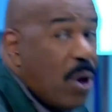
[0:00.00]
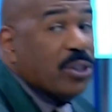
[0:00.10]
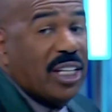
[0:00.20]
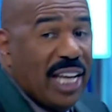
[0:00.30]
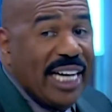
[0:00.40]
I
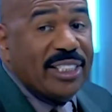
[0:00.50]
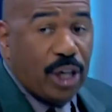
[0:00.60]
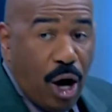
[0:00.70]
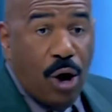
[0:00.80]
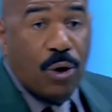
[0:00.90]
want the
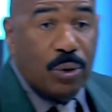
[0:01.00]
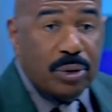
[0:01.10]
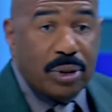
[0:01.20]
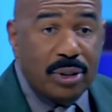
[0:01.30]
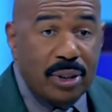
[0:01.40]
lights
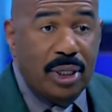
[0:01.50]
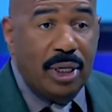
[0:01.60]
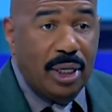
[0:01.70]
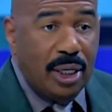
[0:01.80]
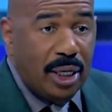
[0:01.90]
on.
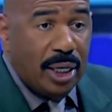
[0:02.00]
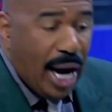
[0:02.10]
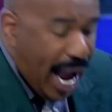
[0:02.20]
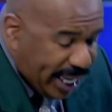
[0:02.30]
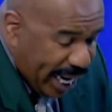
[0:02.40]

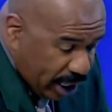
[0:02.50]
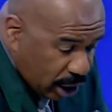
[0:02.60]
I got a